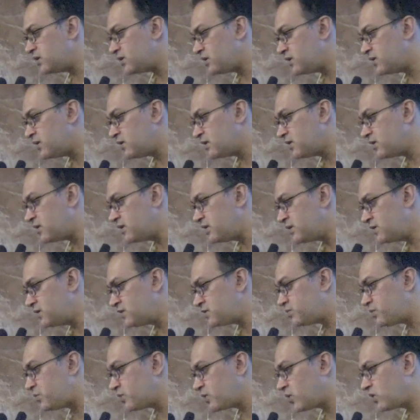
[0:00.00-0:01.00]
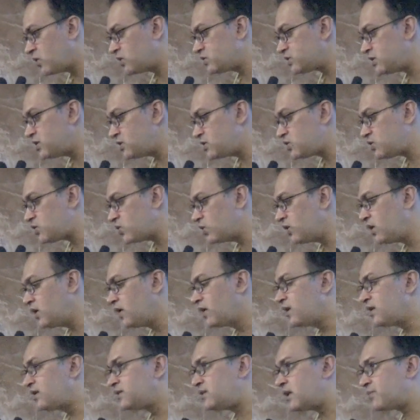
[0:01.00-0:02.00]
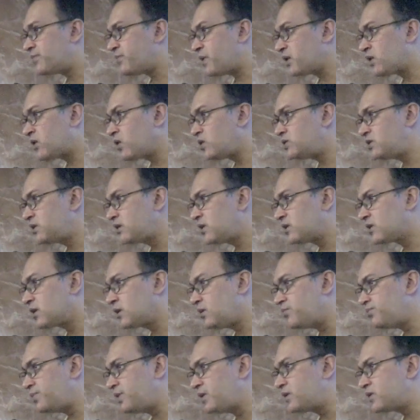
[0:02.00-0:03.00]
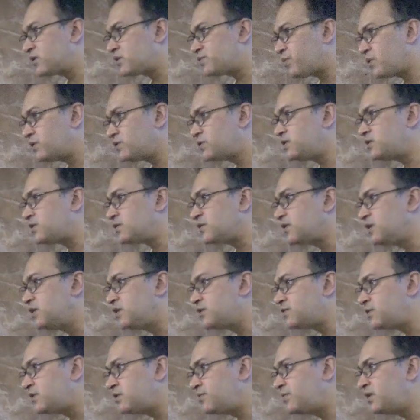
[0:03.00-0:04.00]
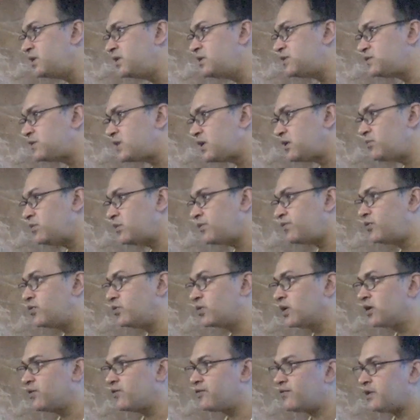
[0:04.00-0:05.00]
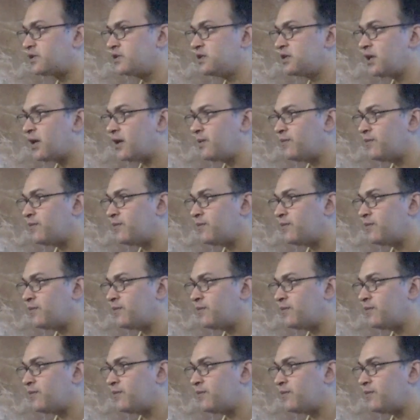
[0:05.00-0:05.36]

is because it showed that pathological complete response is reasonably same if you give whether